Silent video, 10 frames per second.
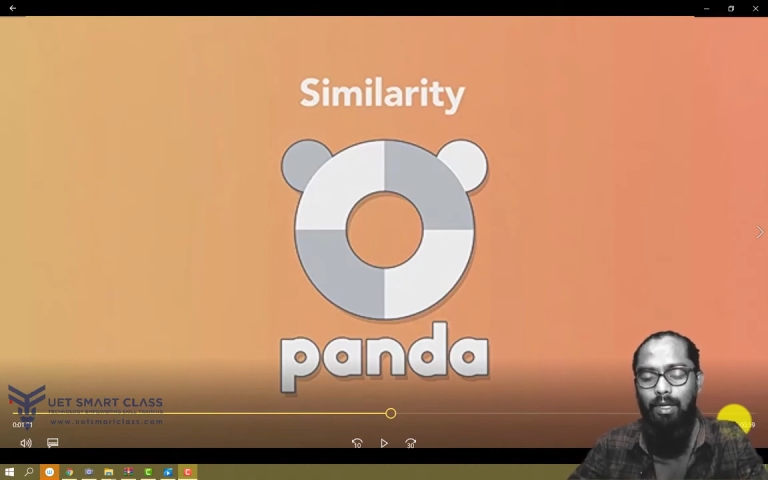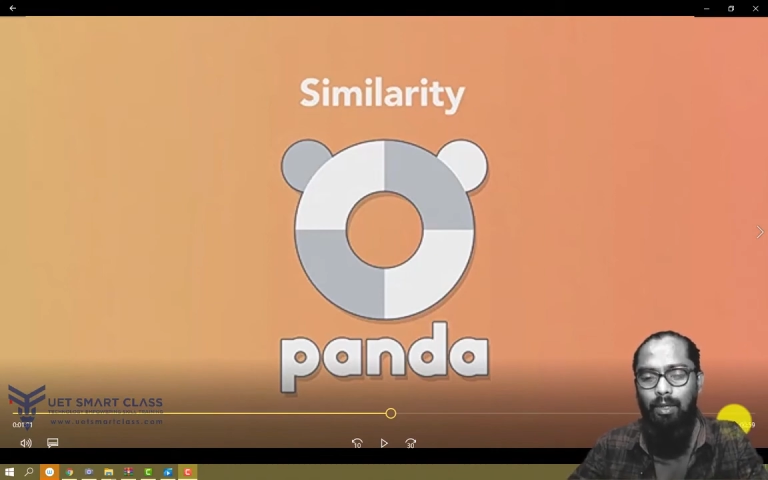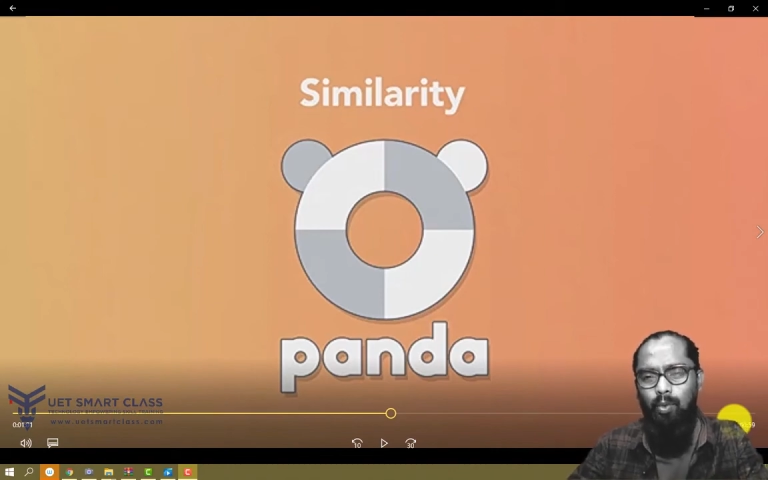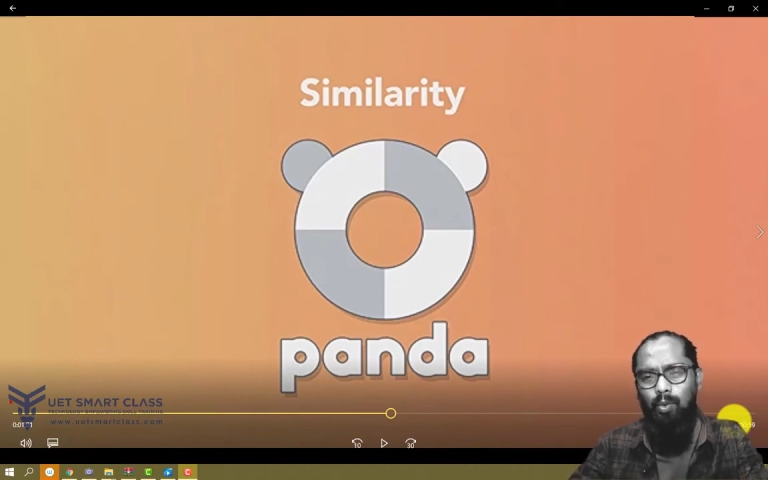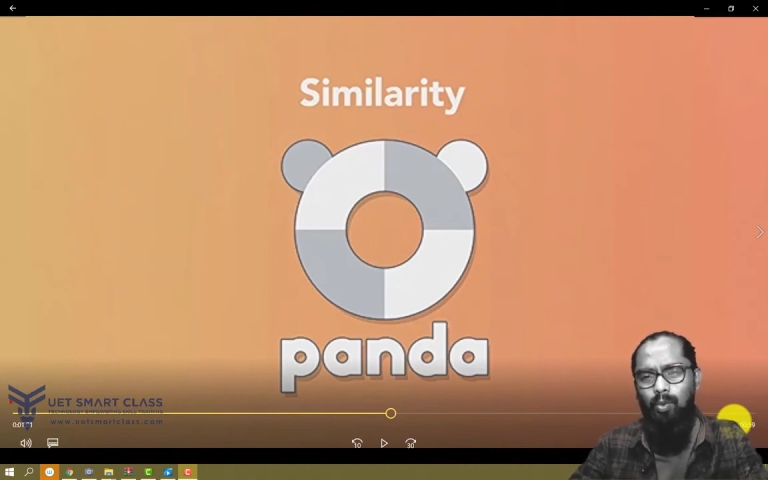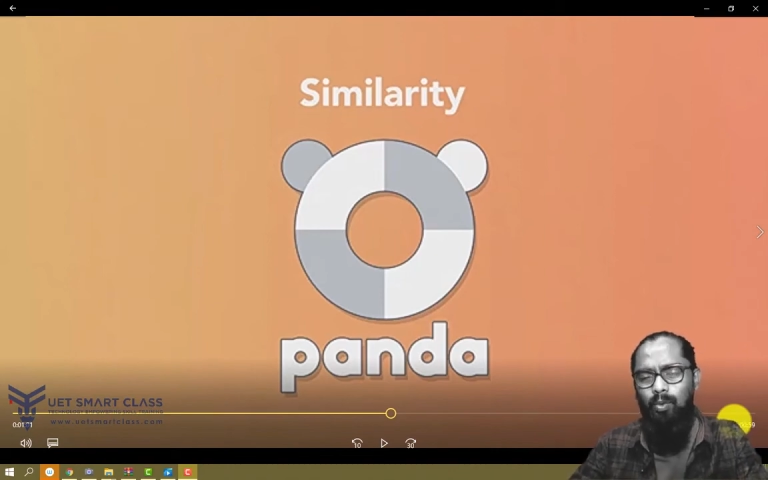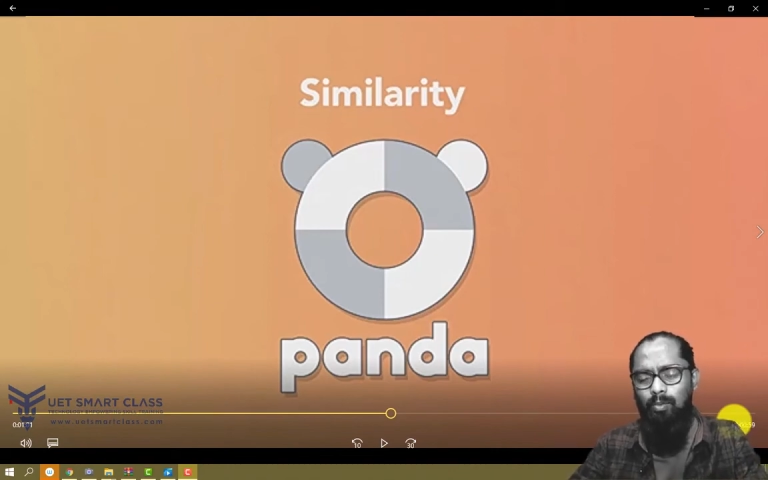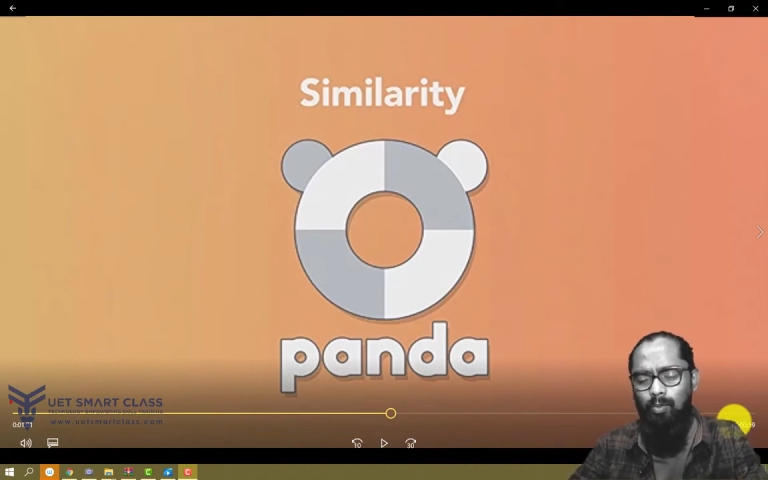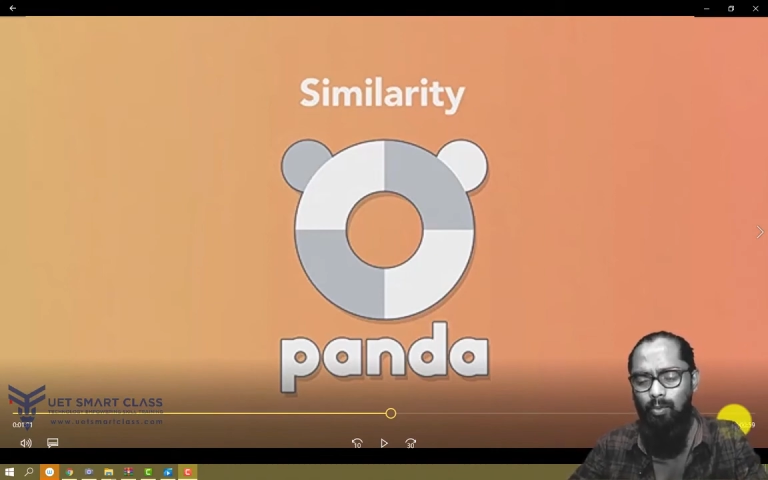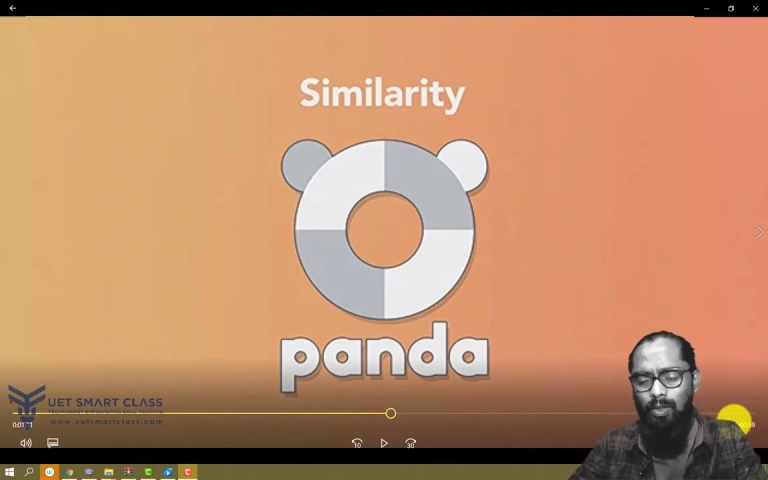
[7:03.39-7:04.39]
Look,
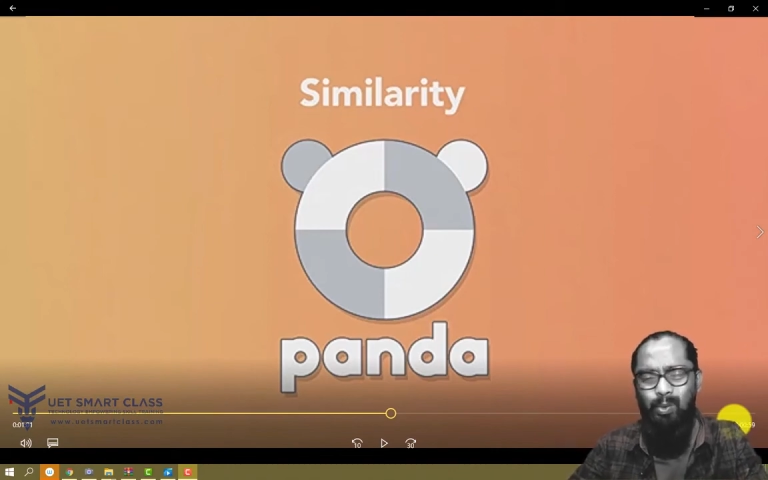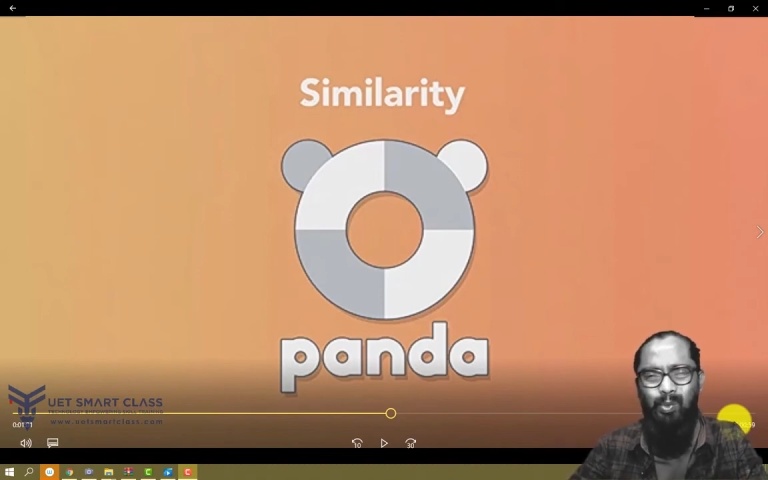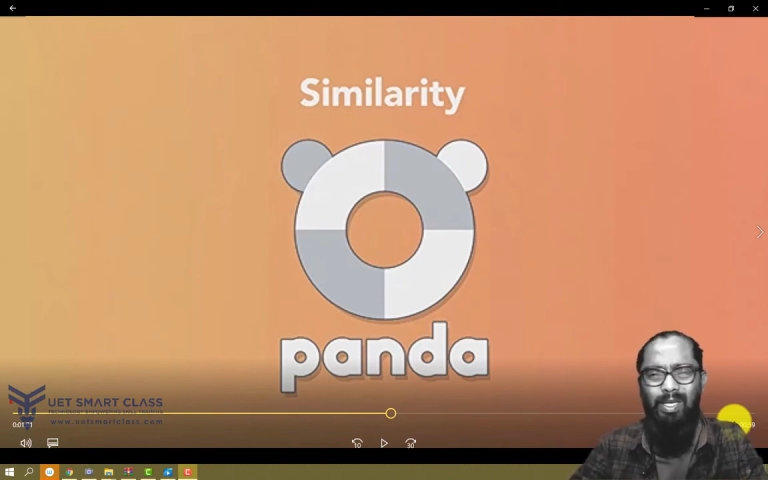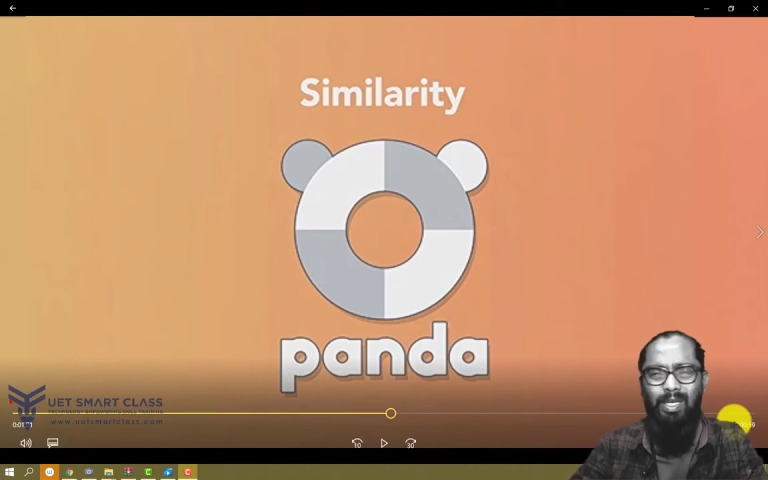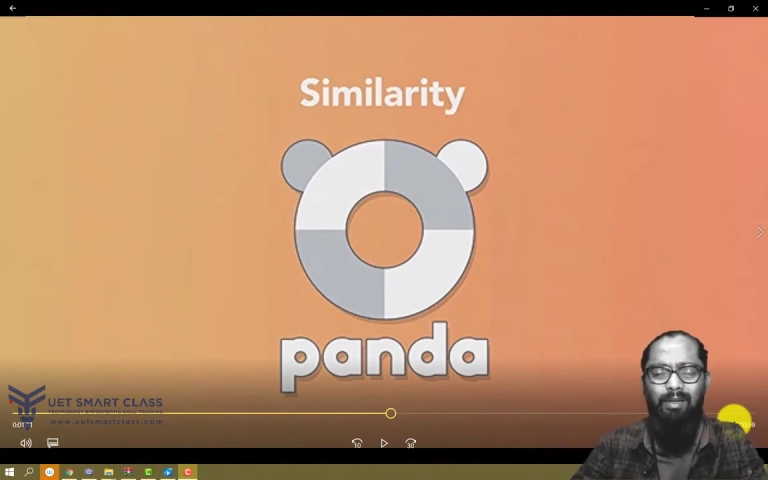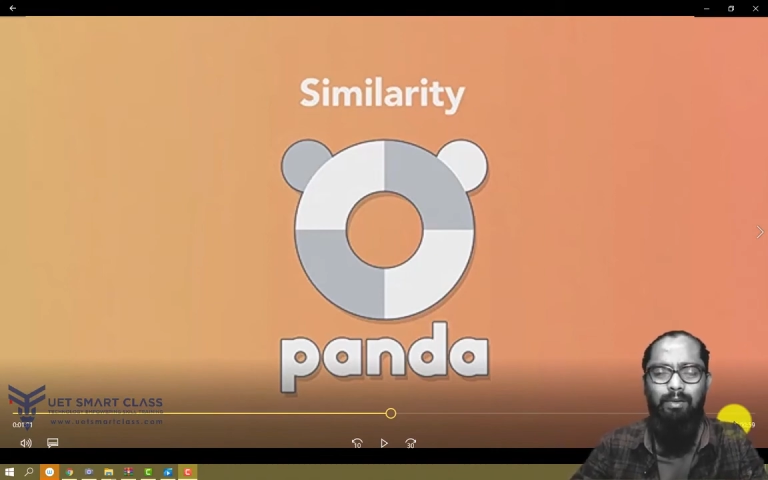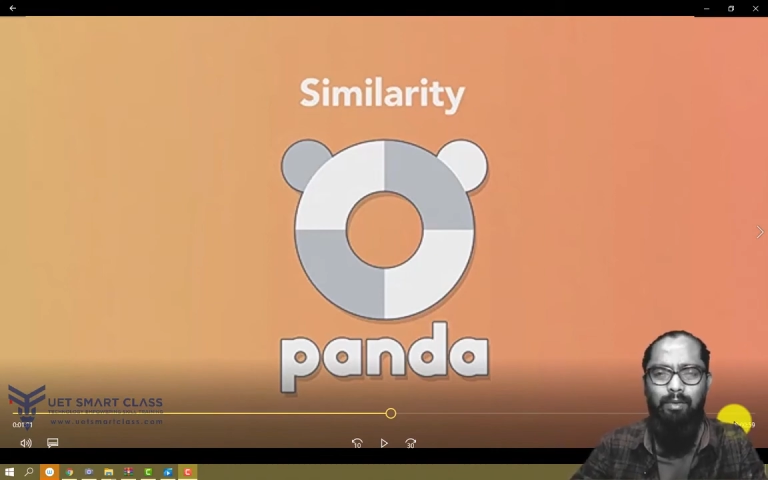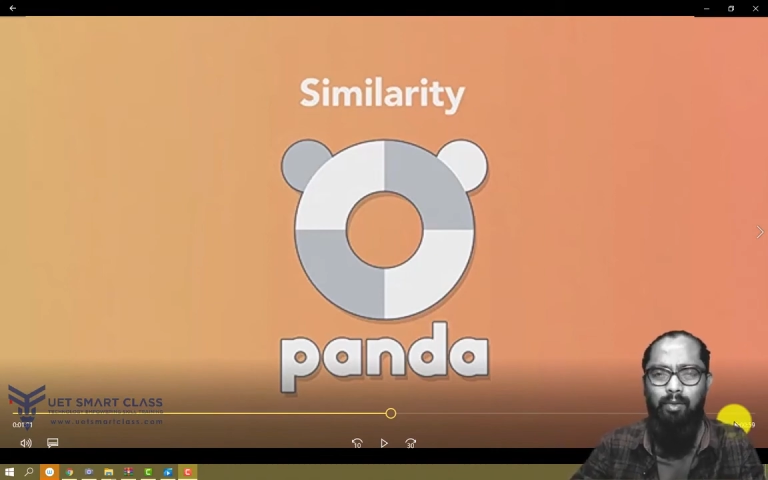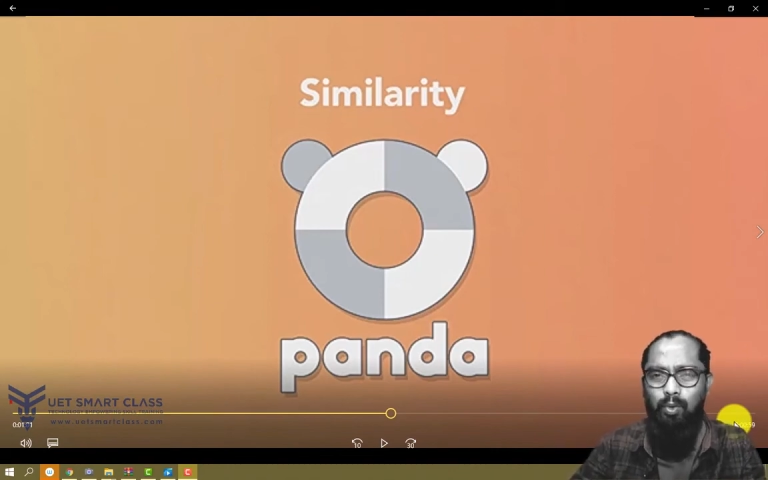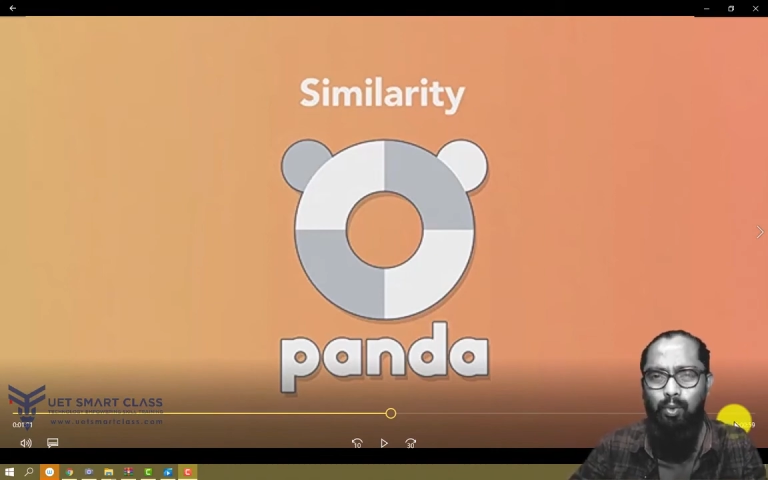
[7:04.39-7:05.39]
once we can
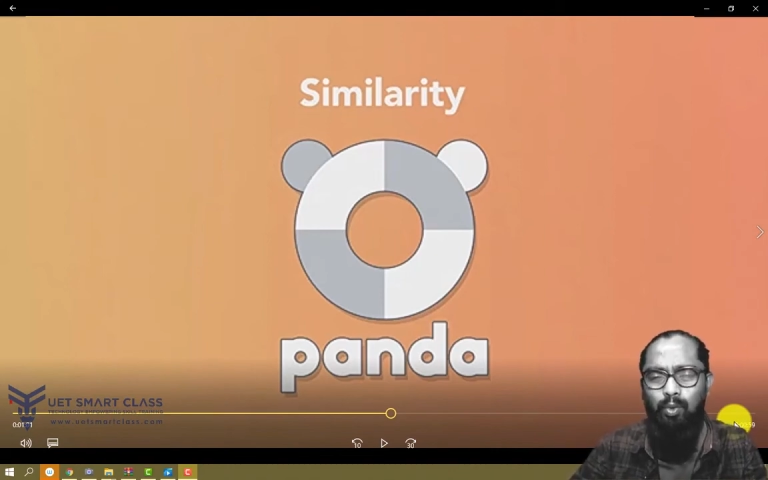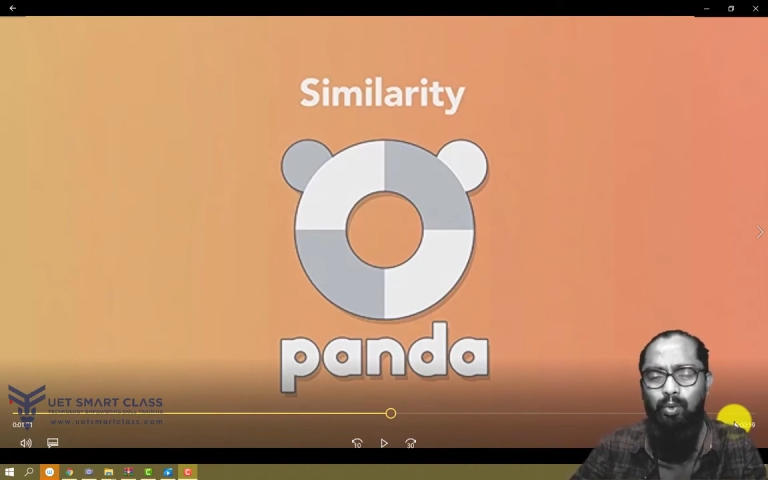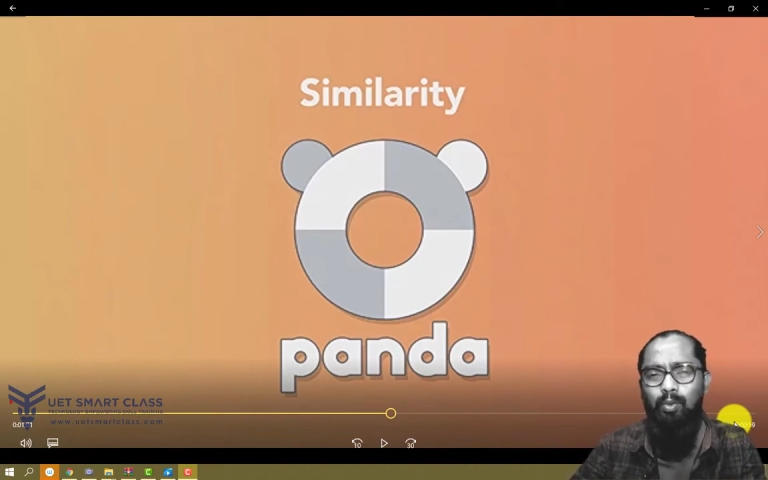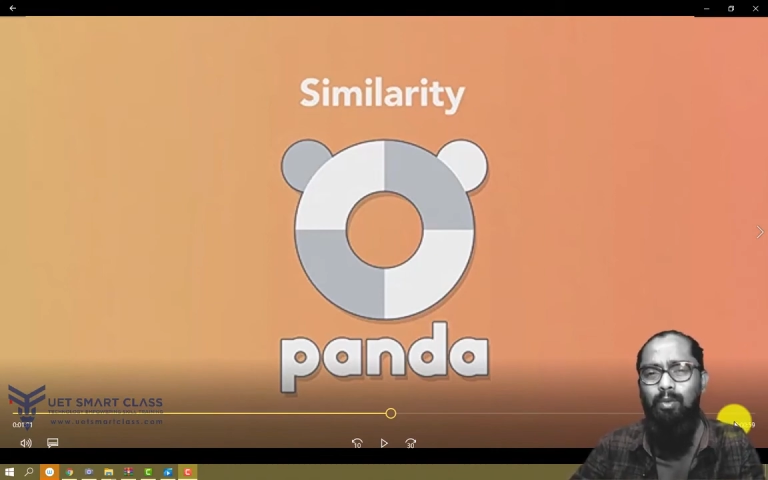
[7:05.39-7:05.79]
do